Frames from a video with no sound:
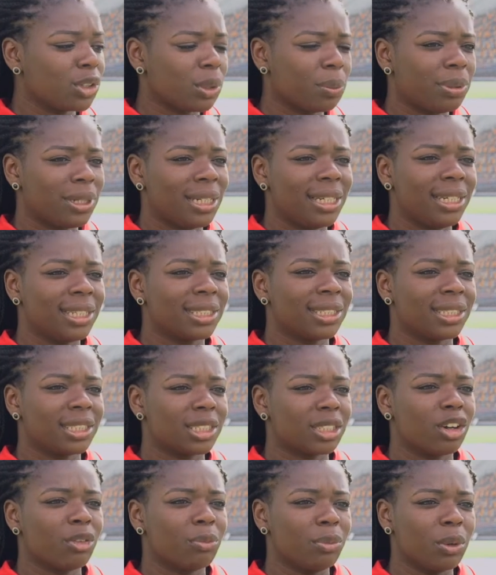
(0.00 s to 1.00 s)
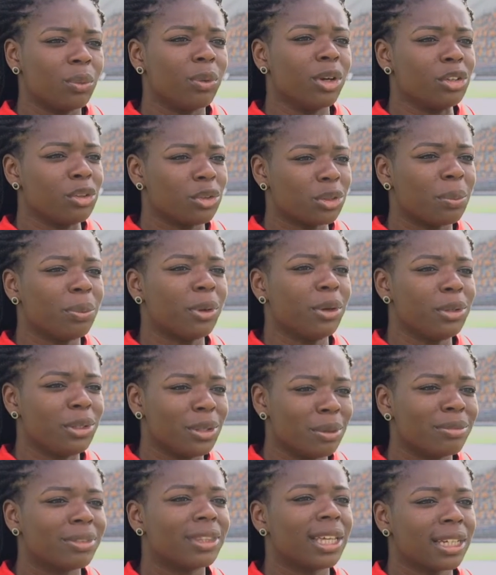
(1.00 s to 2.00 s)
got your playlist and stuff, but when you're on the
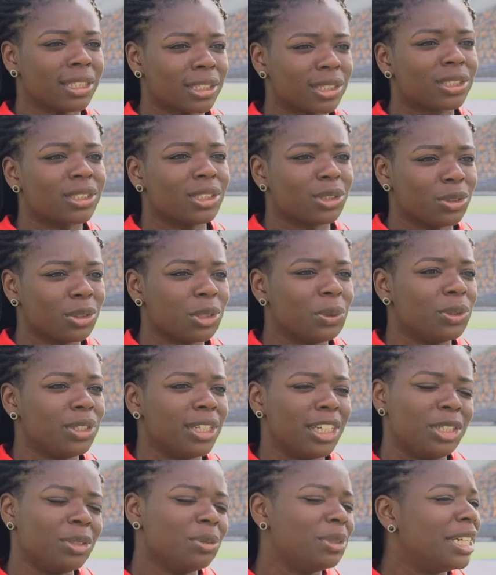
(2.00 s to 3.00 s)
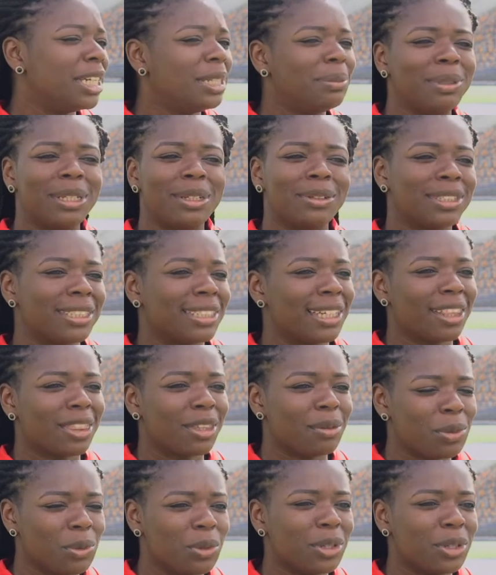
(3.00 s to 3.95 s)
podium, that's the song you want to hear. You don't want to hear anybody else's anthem.